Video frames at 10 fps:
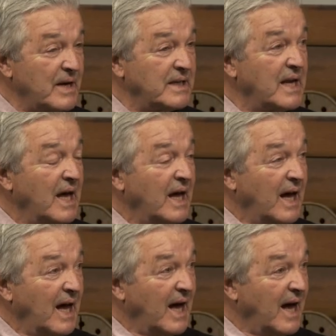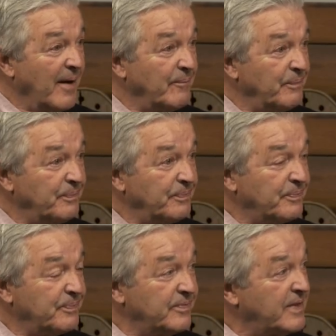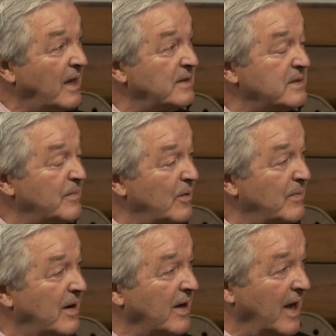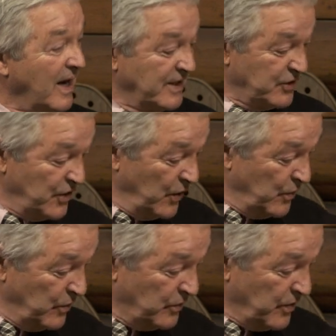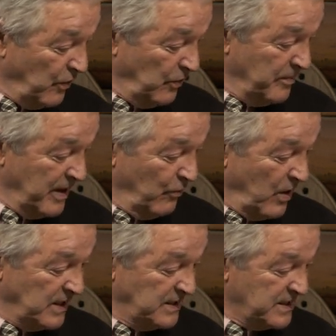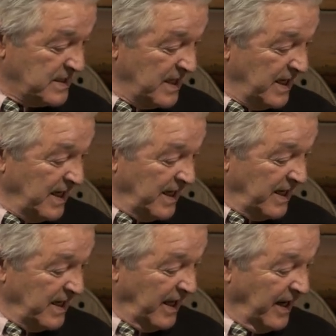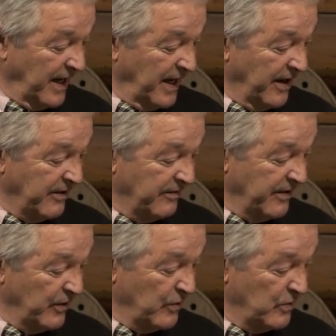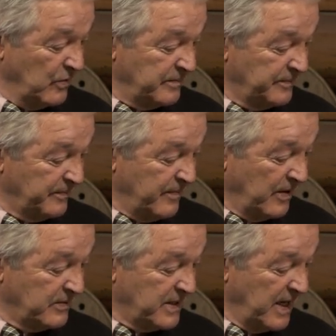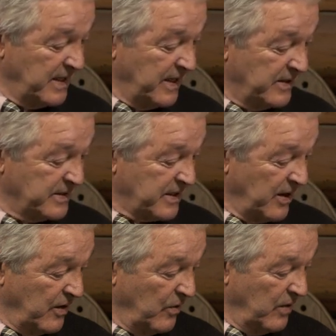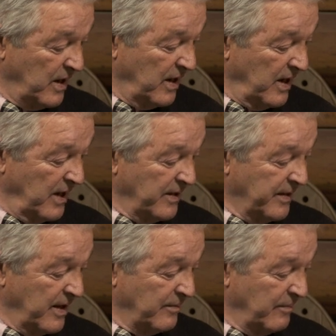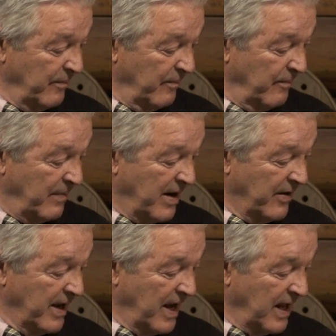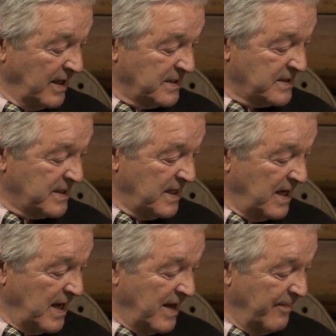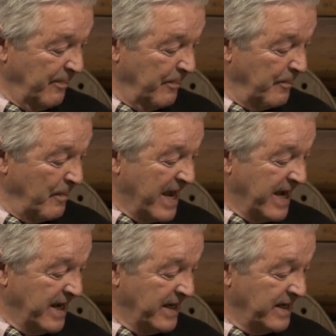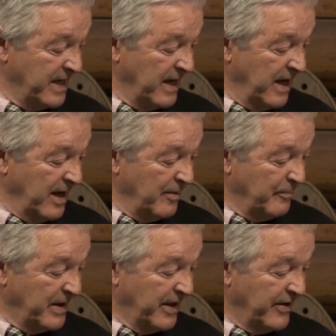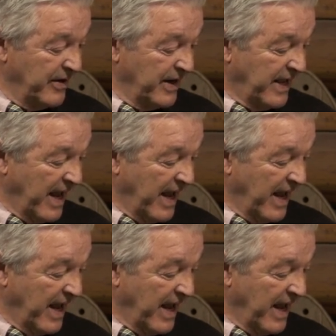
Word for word: but um, tell us about Mary Alice. You told me once in an interview about 10 years ago that Mary Alice uh, um, made Peter and